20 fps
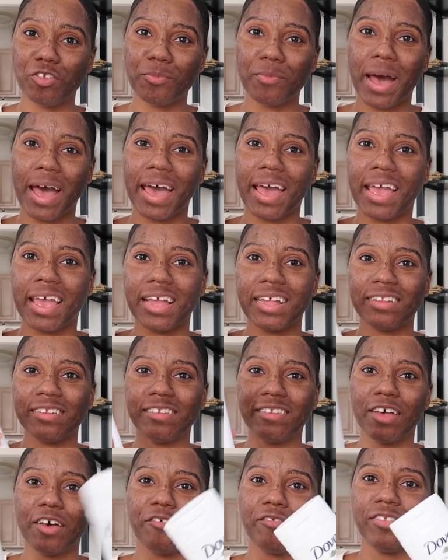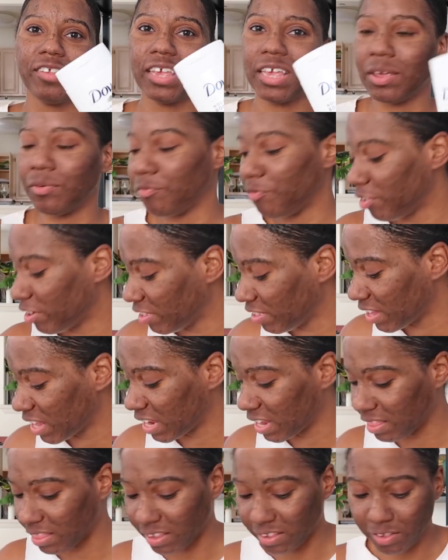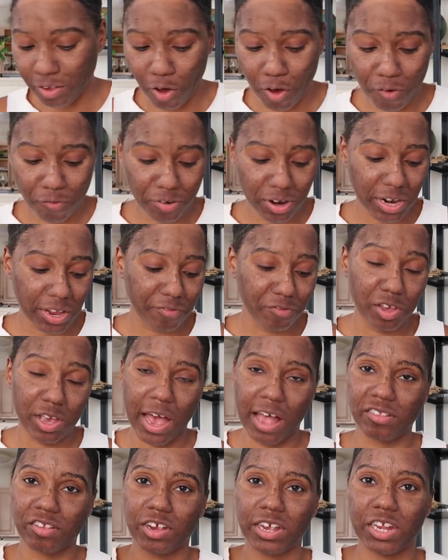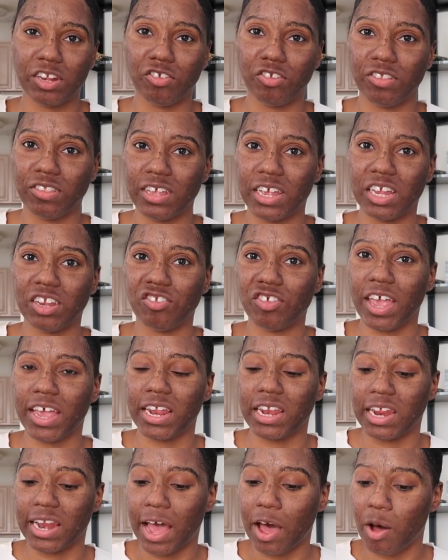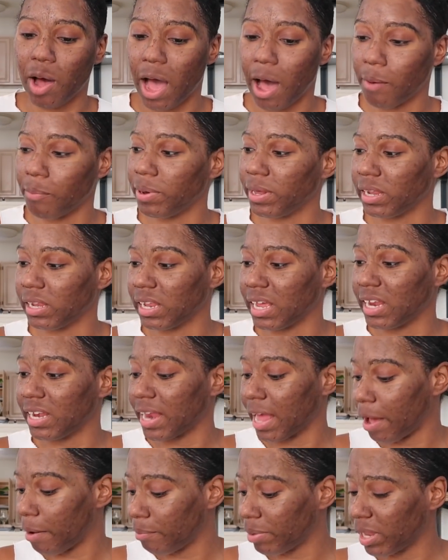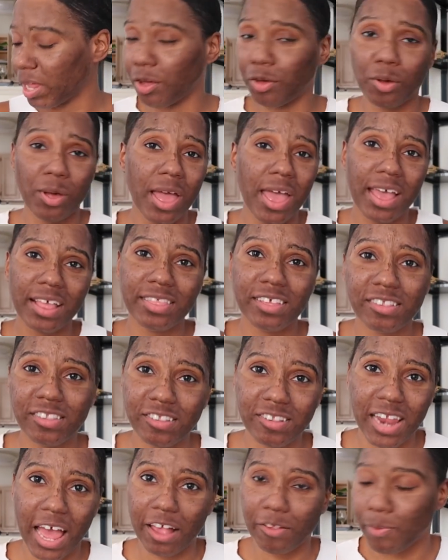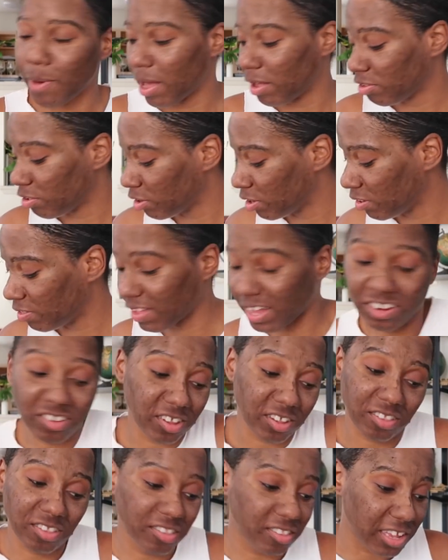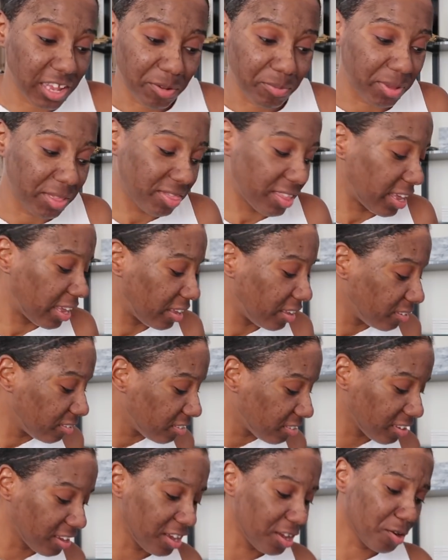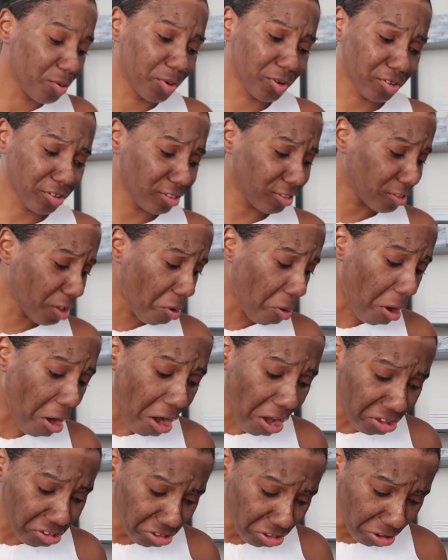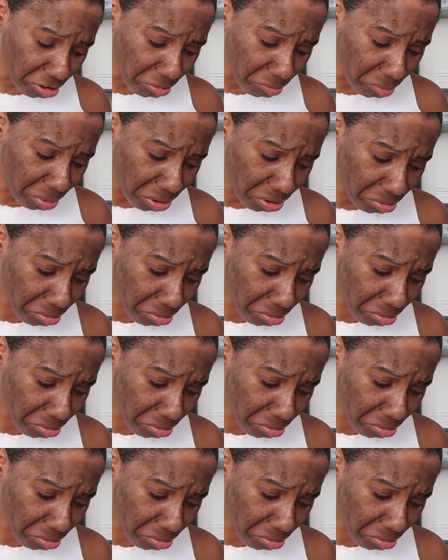to my dove team for sending this over if you guys are interested in checking it out i'll put a link down below this is not sponsored they just send me things which is so awesome